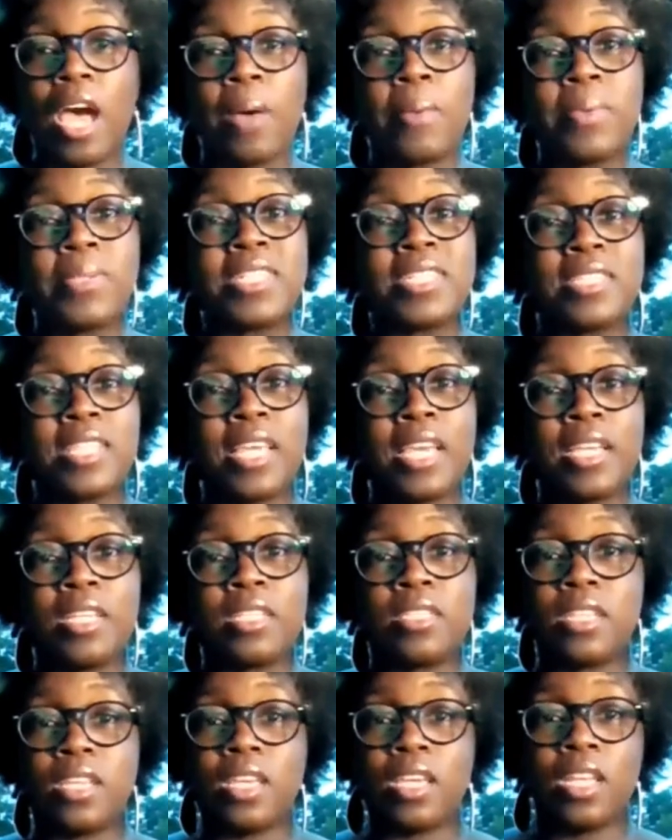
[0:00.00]
I would just
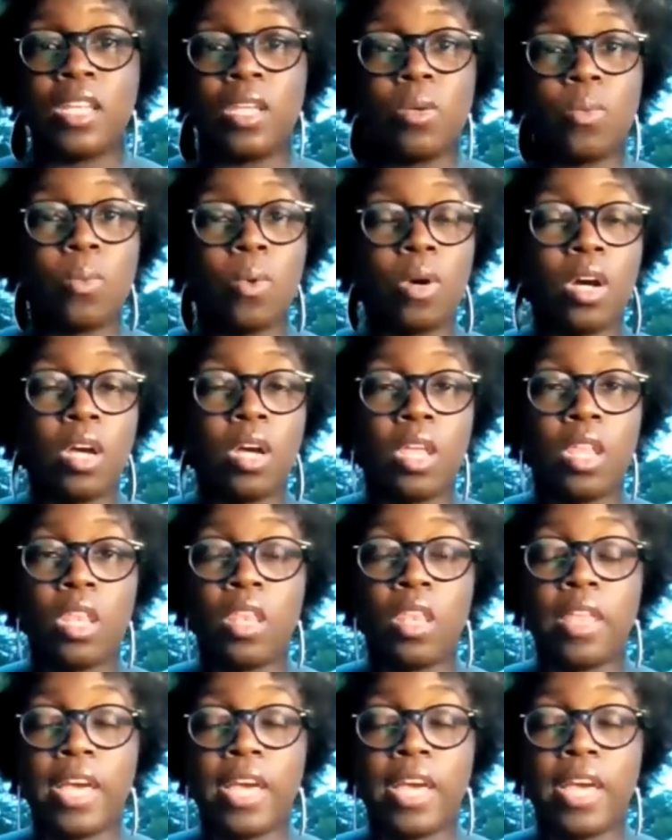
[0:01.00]
say to anyone